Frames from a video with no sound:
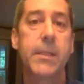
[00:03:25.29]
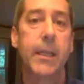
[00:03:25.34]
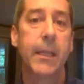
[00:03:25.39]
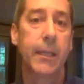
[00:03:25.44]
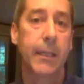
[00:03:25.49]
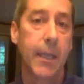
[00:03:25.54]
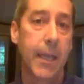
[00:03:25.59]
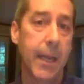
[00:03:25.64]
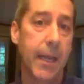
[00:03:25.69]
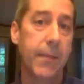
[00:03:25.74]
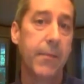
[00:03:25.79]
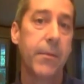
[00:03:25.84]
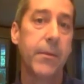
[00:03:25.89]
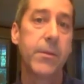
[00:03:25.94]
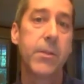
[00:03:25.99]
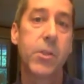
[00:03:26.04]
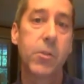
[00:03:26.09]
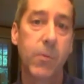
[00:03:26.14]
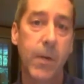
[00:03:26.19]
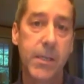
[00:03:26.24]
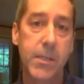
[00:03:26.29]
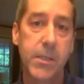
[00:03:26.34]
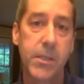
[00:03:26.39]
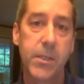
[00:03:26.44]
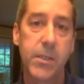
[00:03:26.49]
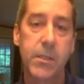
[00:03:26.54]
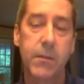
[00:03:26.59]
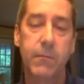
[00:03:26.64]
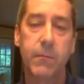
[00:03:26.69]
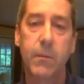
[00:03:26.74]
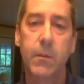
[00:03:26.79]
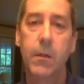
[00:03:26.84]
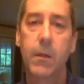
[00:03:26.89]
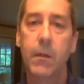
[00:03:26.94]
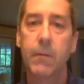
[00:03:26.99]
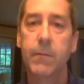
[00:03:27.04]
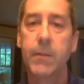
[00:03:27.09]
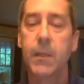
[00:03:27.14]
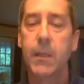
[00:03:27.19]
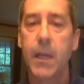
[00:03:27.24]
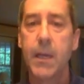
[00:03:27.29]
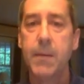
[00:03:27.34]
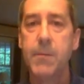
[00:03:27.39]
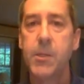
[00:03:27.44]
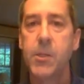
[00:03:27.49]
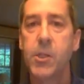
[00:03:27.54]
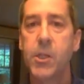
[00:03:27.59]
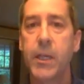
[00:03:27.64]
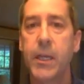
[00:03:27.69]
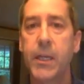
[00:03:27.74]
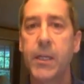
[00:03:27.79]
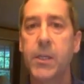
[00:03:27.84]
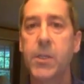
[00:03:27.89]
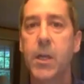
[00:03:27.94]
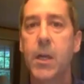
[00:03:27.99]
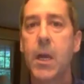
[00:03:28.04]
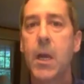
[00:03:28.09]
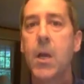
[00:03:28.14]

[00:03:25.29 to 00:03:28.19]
and the stresses of climate change,